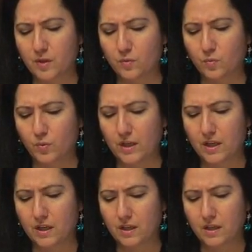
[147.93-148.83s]

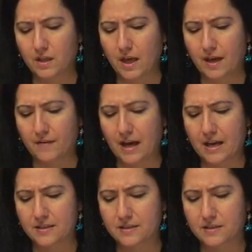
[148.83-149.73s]
We have
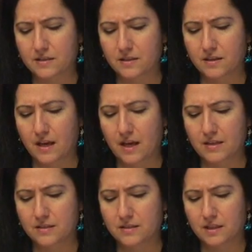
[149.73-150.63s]
asked
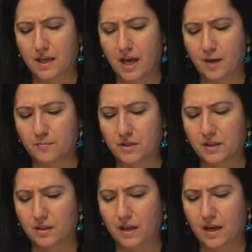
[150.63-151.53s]
that DeKalb
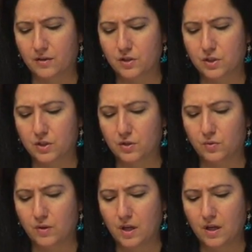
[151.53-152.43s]
be allowed
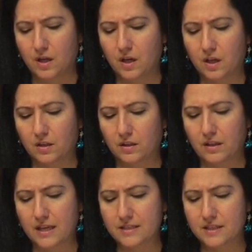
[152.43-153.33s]
to
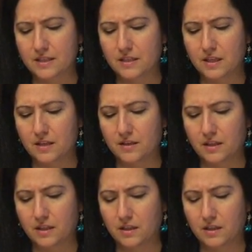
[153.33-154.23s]
lessen
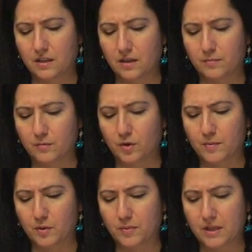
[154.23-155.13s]
the
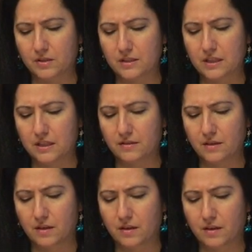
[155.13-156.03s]
criminal penalty
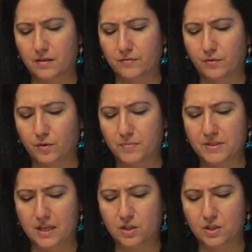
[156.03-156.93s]
for
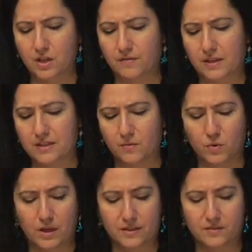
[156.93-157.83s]
possession of less than
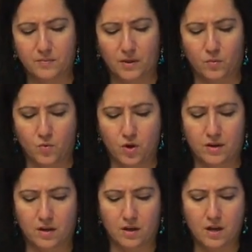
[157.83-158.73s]
1 ounce of
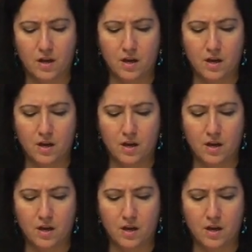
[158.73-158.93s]
marijuana.